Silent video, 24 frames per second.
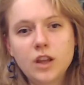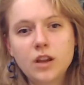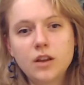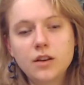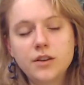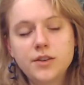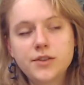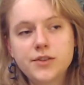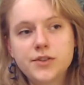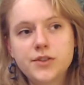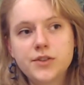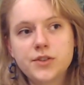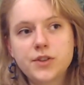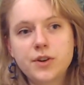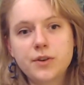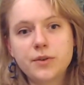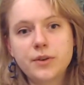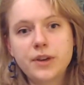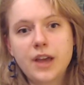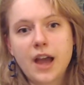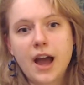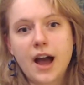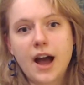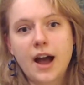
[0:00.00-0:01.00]
So
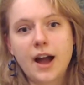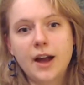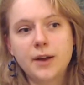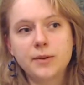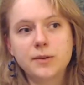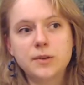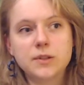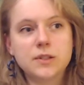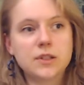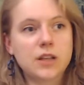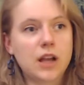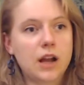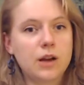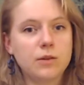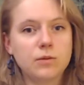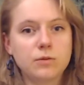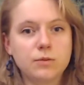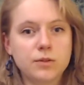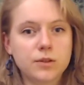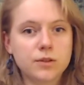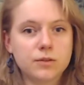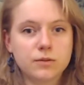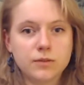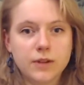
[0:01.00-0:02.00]
yeah, I was
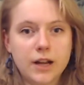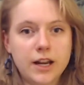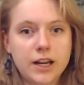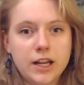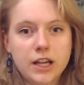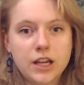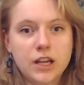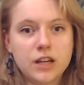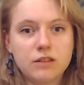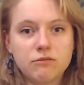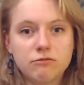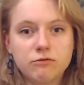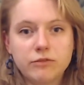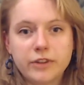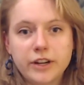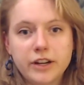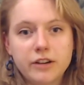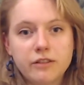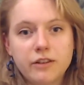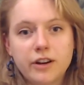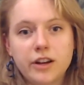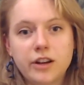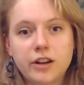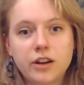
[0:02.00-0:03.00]
ready and
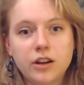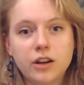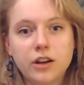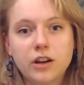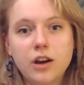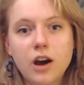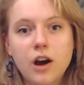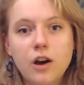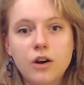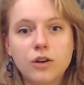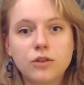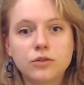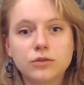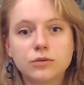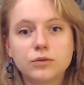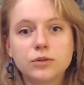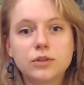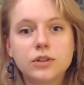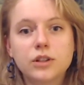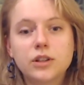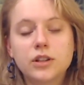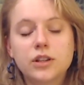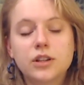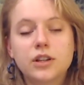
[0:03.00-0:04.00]
rearing to go.
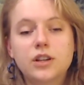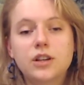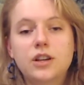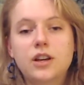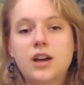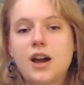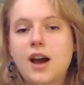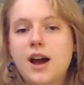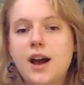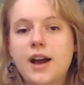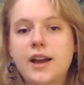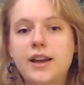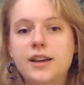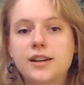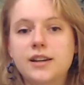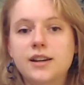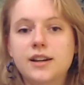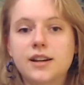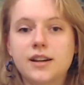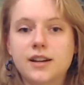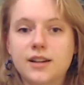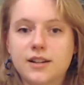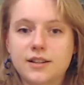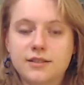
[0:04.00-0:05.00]

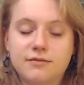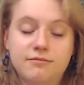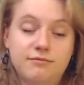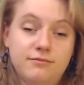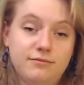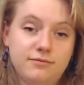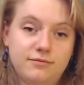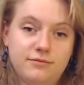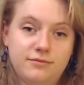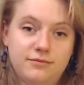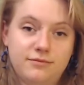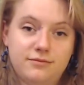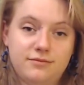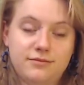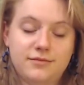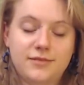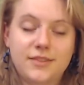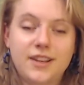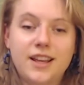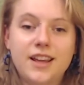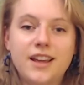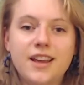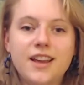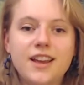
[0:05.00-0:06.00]
I
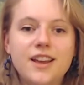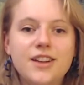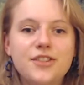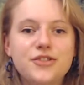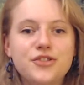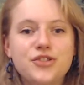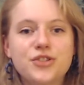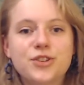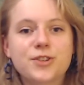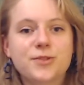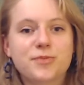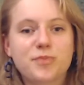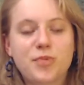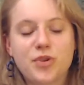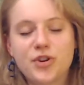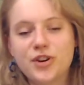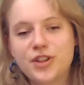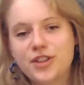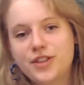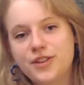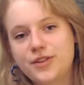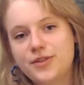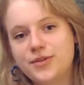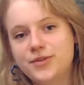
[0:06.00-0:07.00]
just
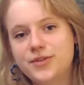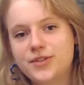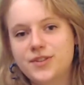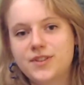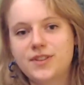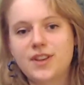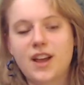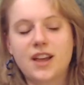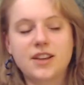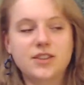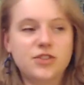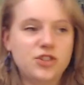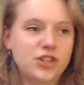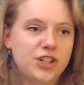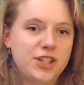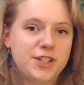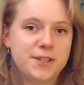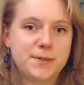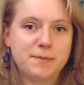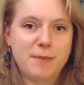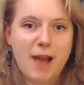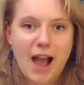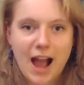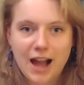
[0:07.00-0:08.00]

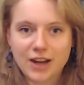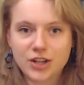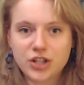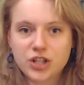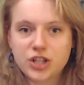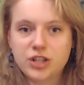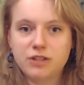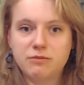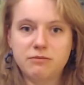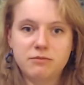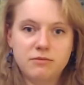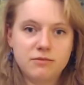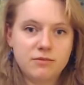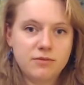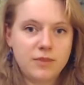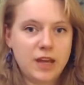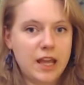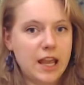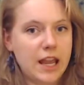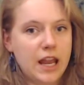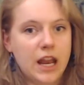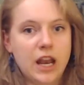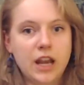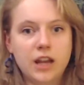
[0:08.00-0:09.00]
smashed them
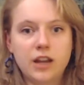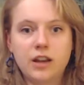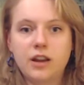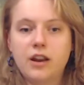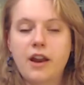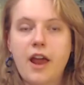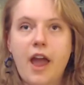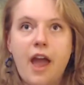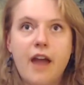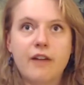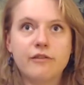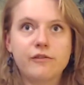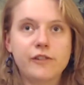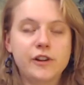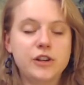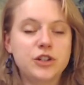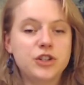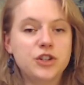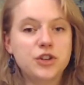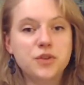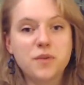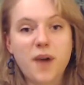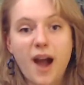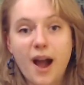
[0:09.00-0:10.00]
in every
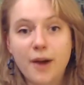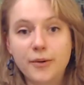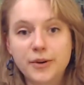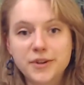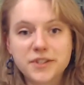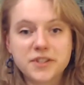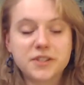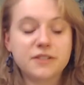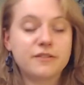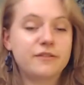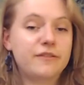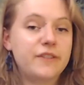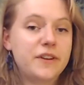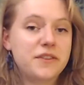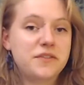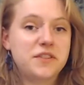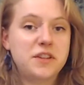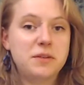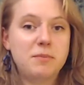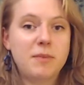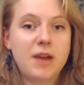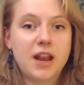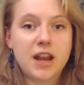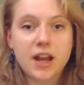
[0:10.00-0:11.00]
2 hours and 50
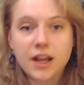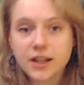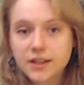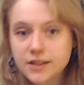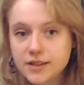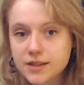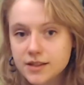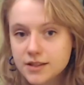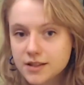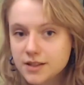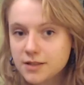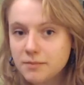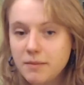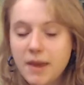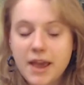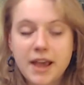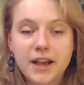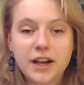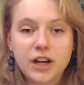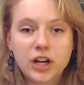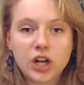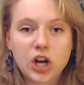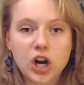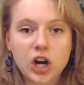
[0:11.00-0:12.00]
minutes to
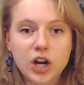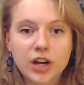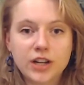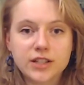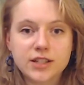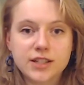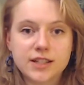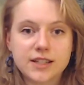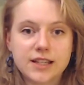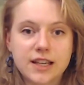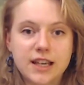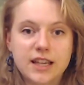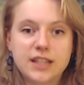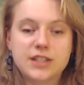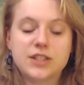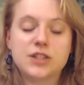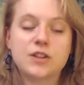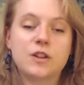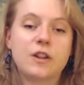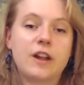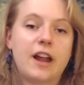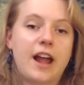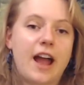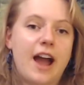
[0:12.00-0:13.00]
make currency so
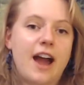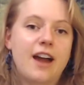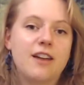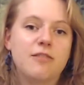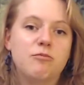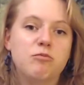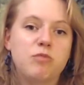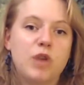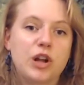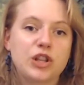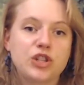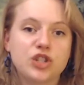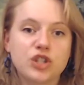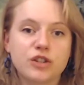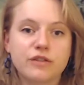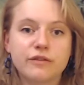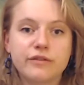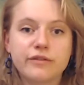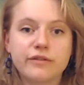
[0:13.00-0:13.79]
that I had a bunch of